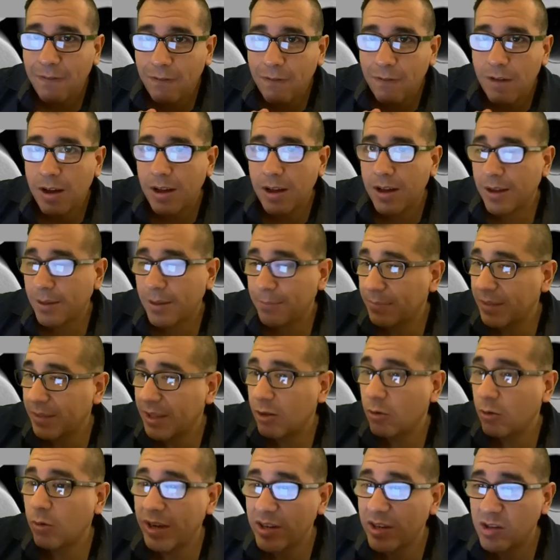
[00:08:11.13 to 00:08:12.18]
uh,
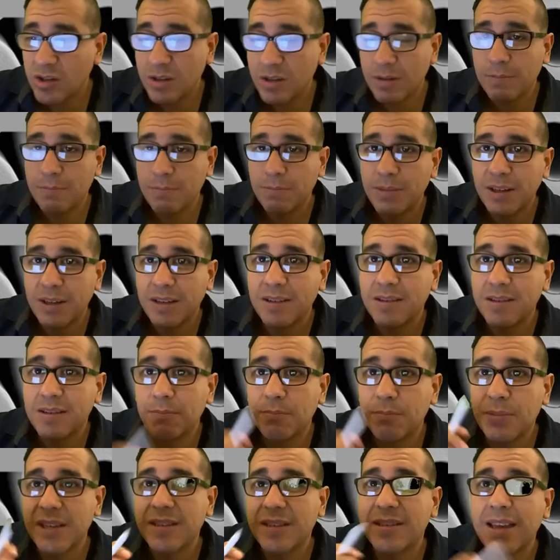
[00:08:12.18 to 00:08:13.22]
equation because the
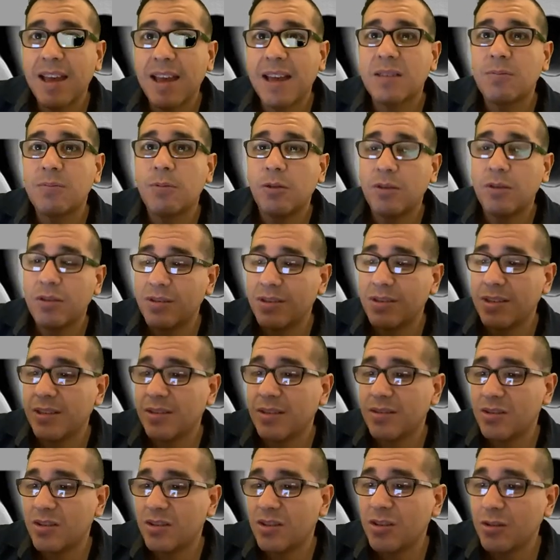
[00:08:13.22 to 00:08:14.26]
biggest exponent you see
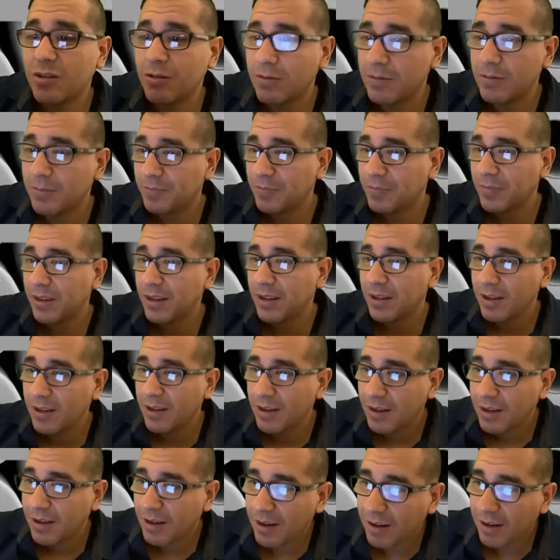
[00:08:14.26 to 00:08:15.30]
is 2.
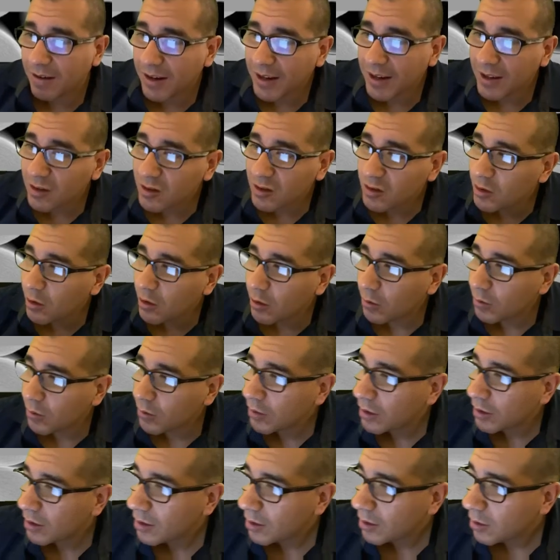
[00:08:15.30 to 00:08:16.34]
All right, so
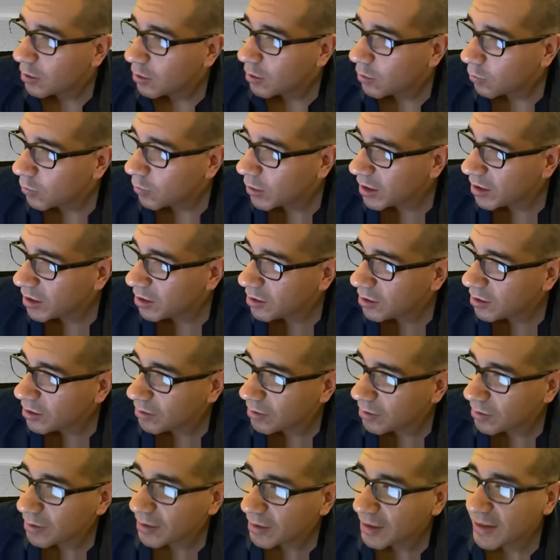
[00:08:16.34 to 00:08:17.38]
what you
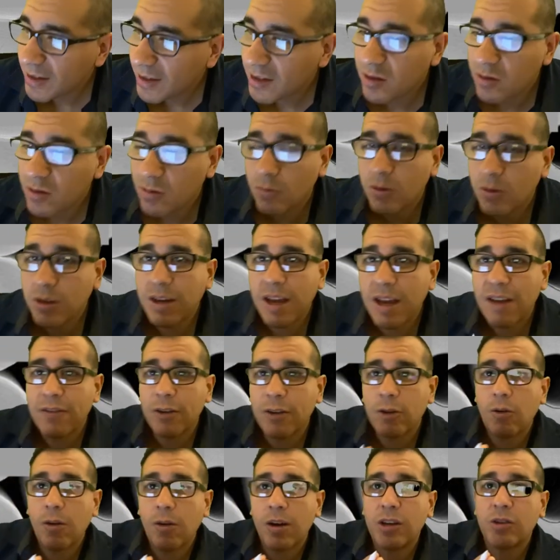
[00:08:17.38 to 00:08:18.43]
do is when you have a
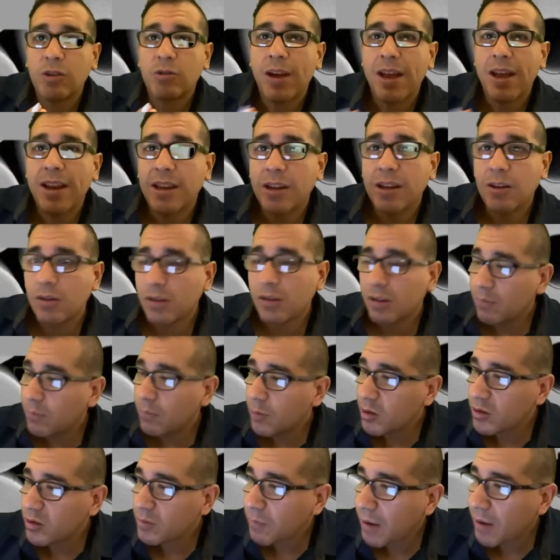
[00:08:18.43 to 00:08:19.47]
quadratic, the
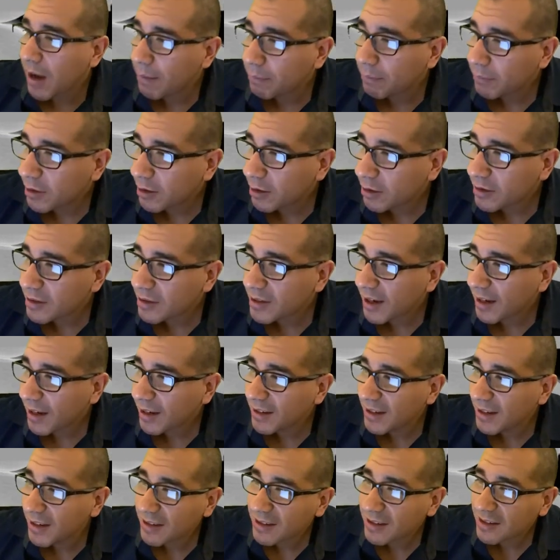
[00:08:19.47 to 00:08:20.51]
most popular
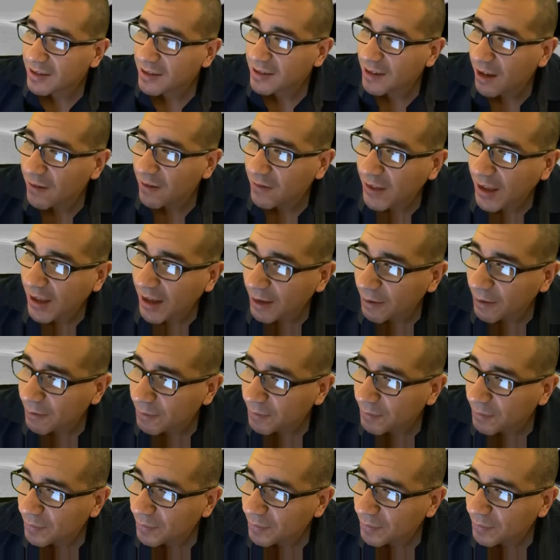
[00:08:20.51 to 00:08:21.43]
technique to solve that,